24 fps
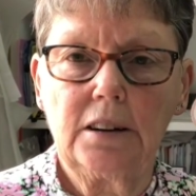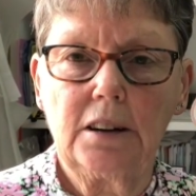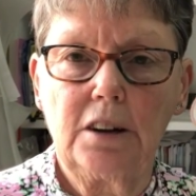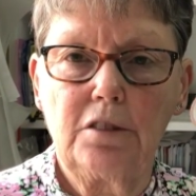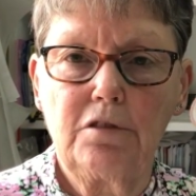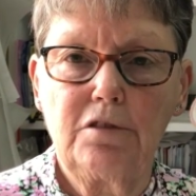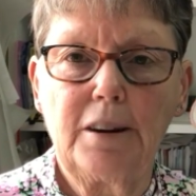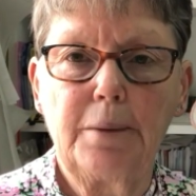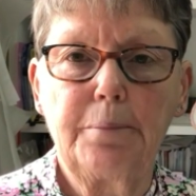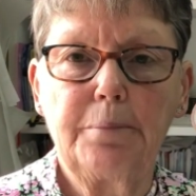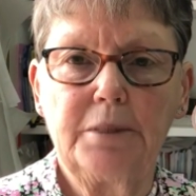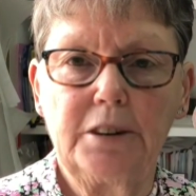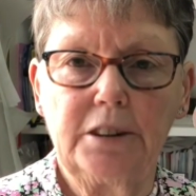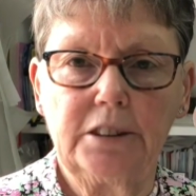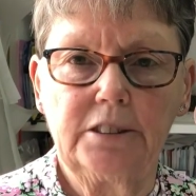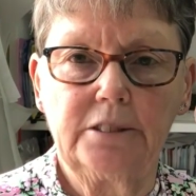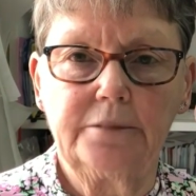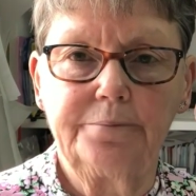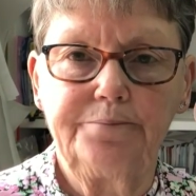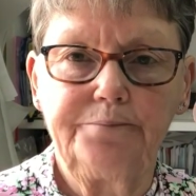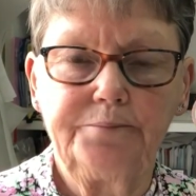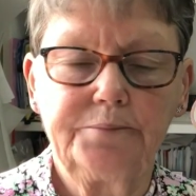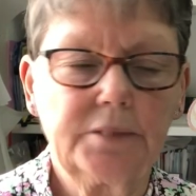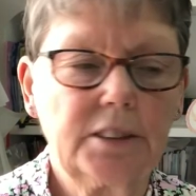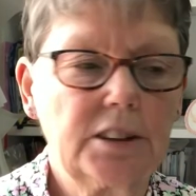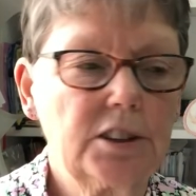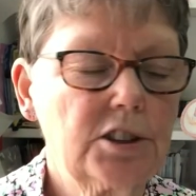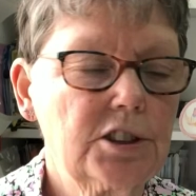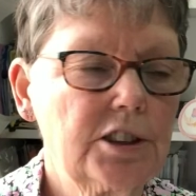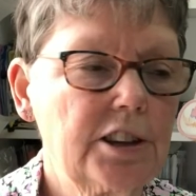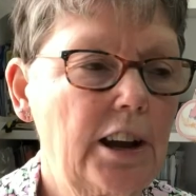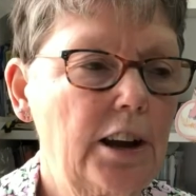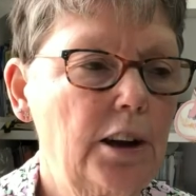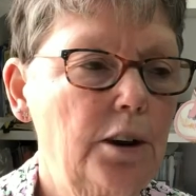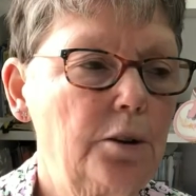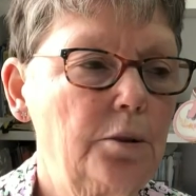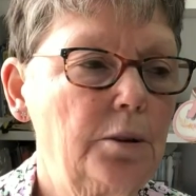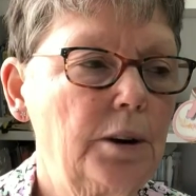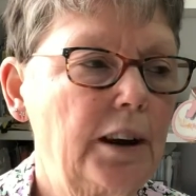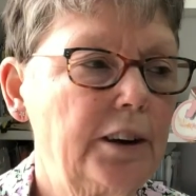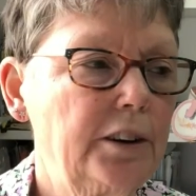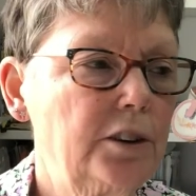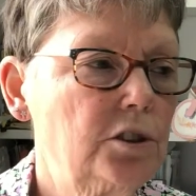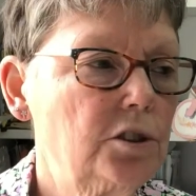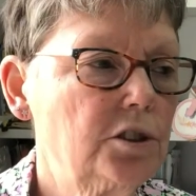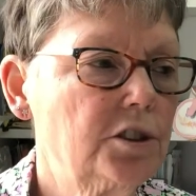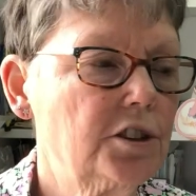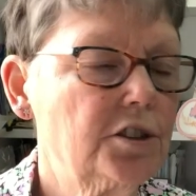remnant. So I
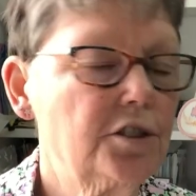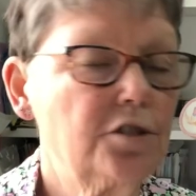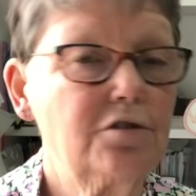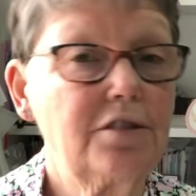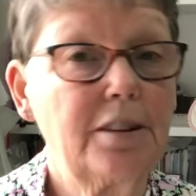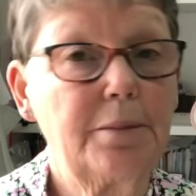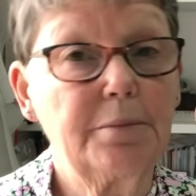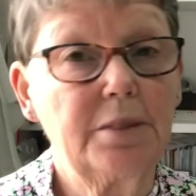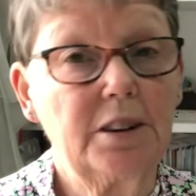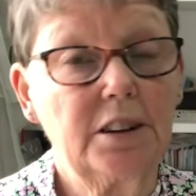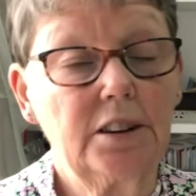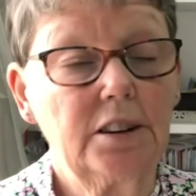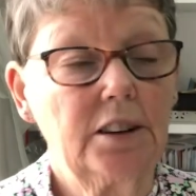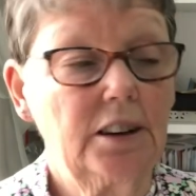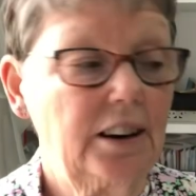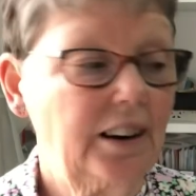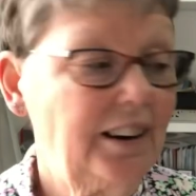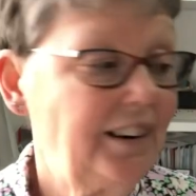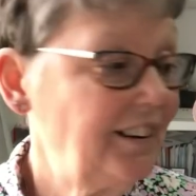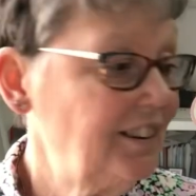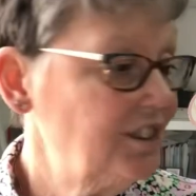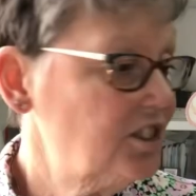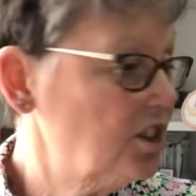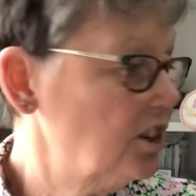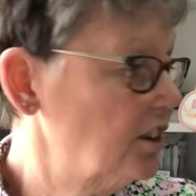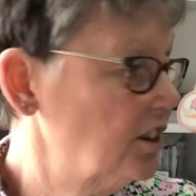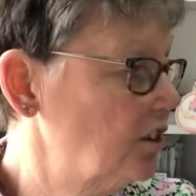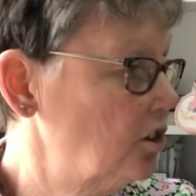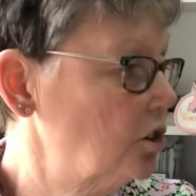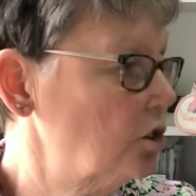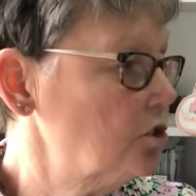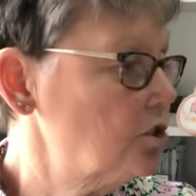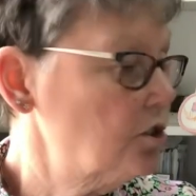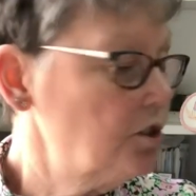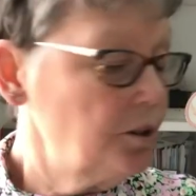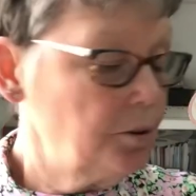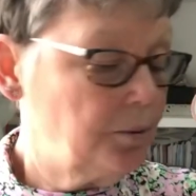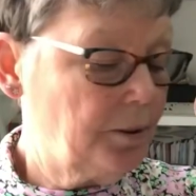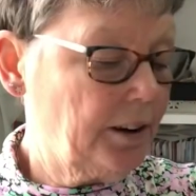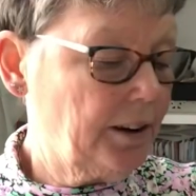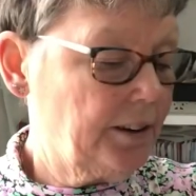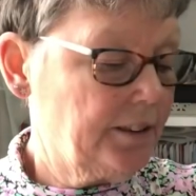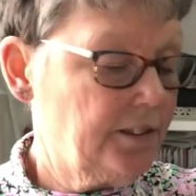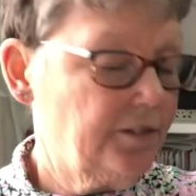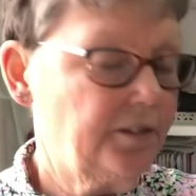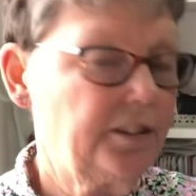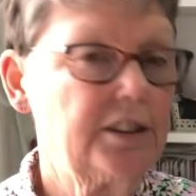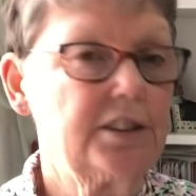ordered the remnant, and I actually got two
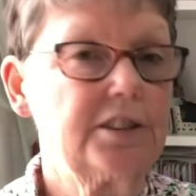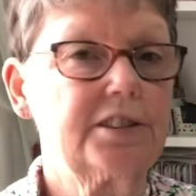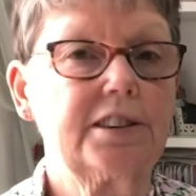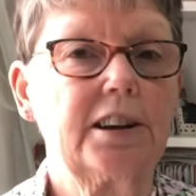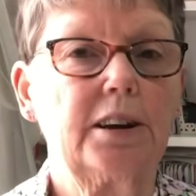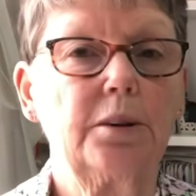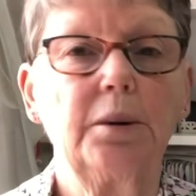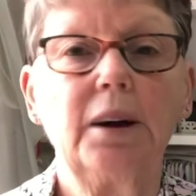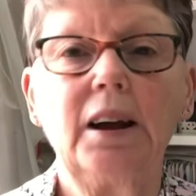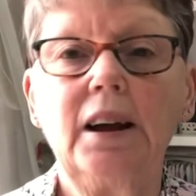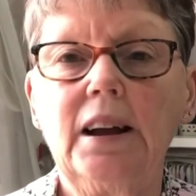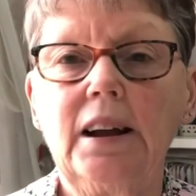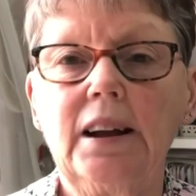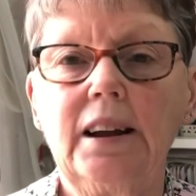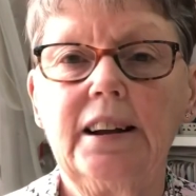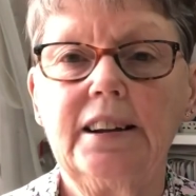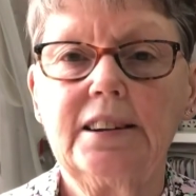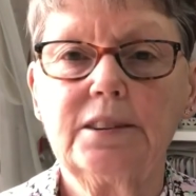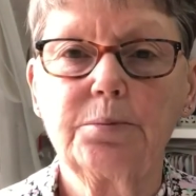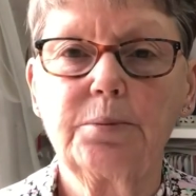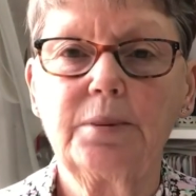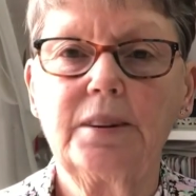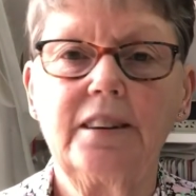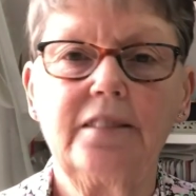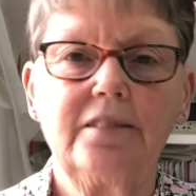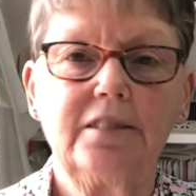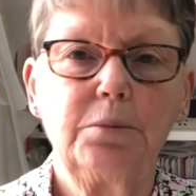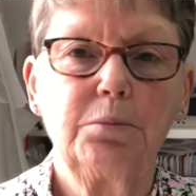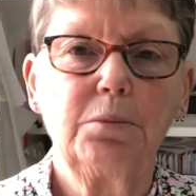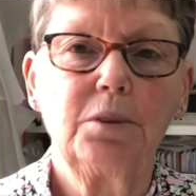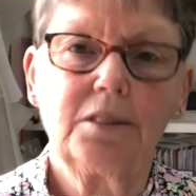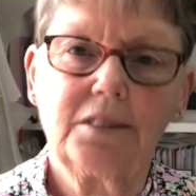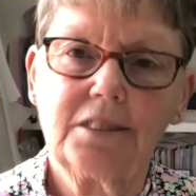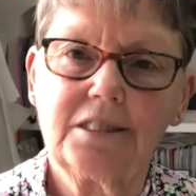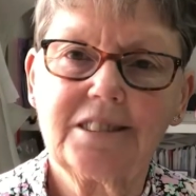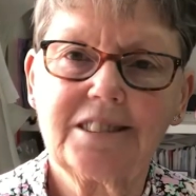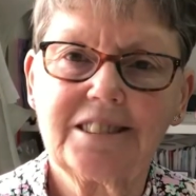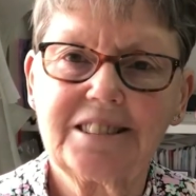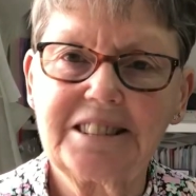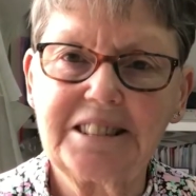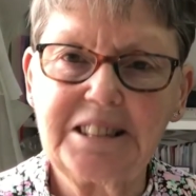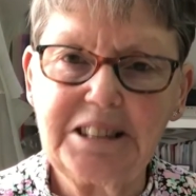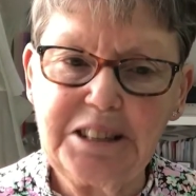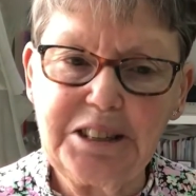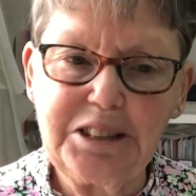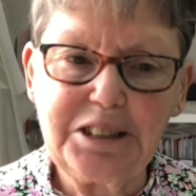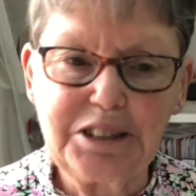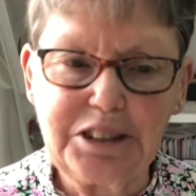out of it. So he's wearing one as a
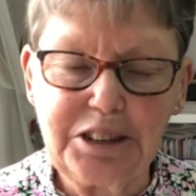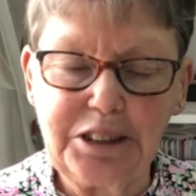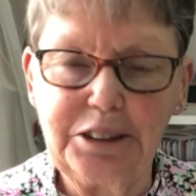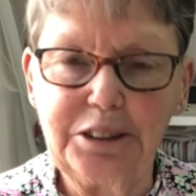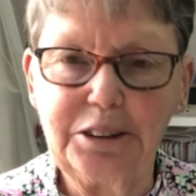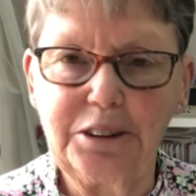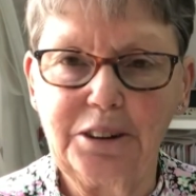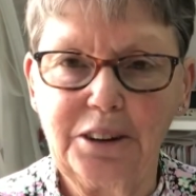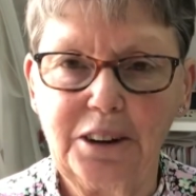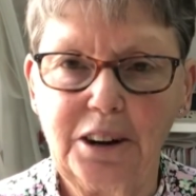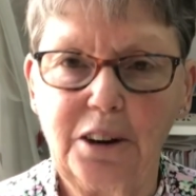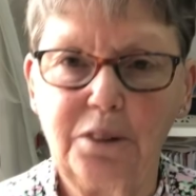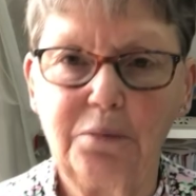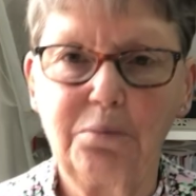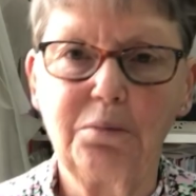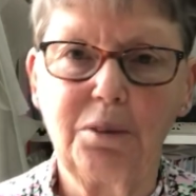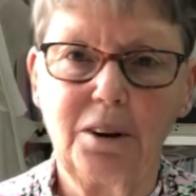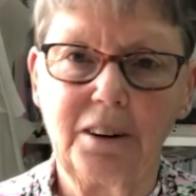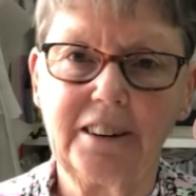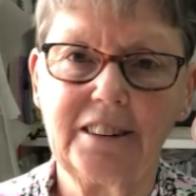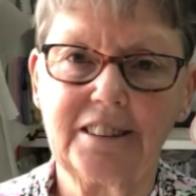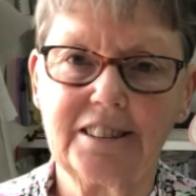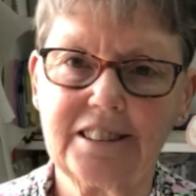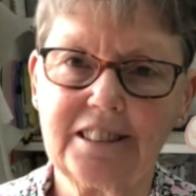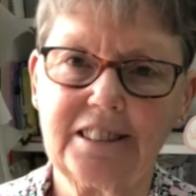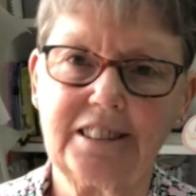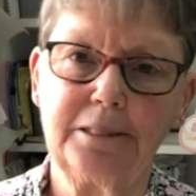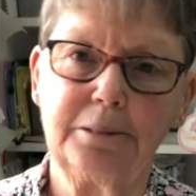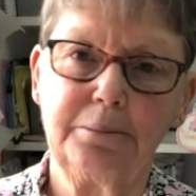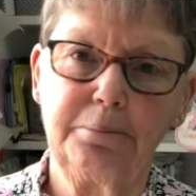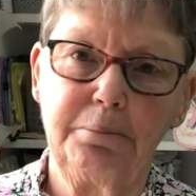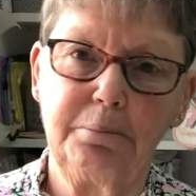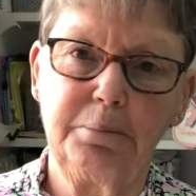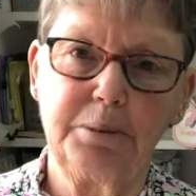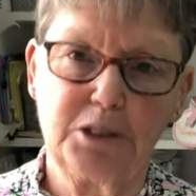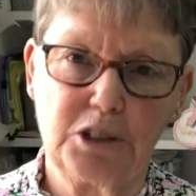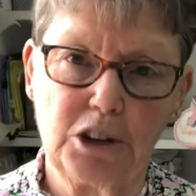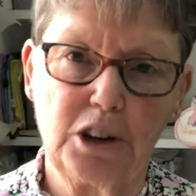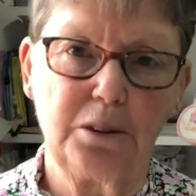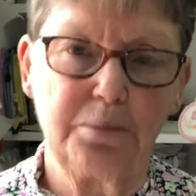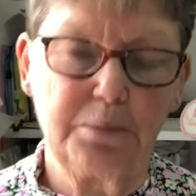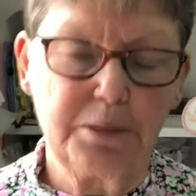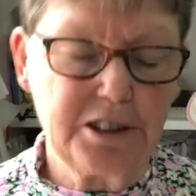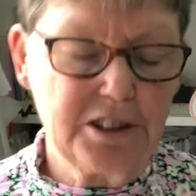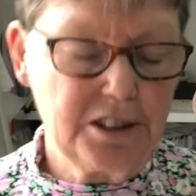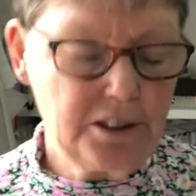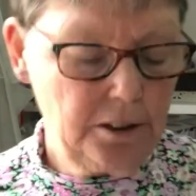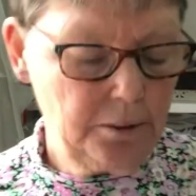t-shirt and one as a
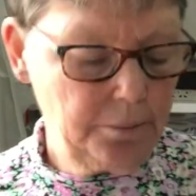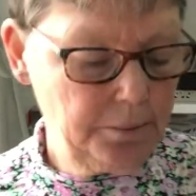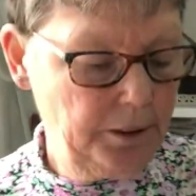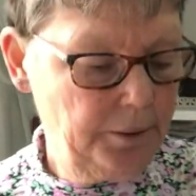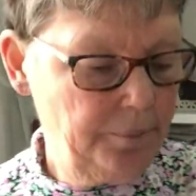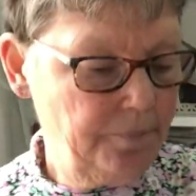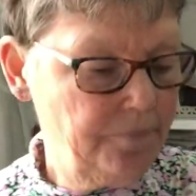pyjama top.